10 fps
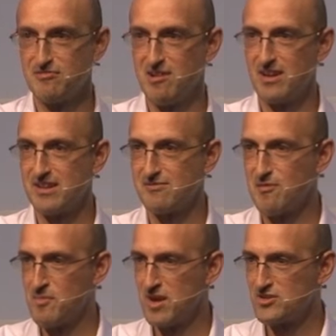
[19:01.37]
France for
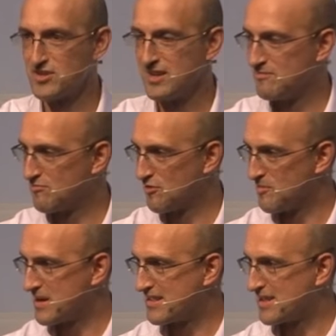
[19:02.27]
a marginal
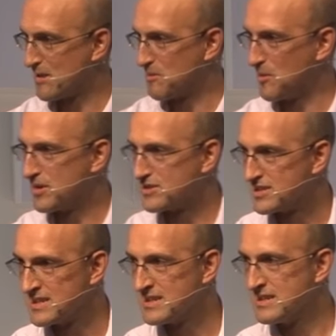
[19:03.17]
improvement in sleep
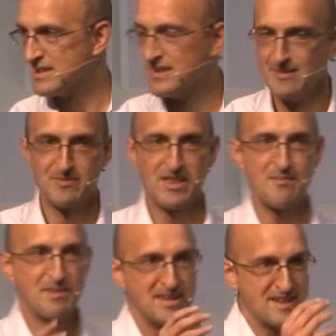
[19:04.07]
quality. Now,
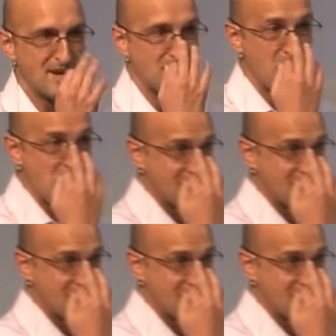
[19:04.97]
that may sound a bit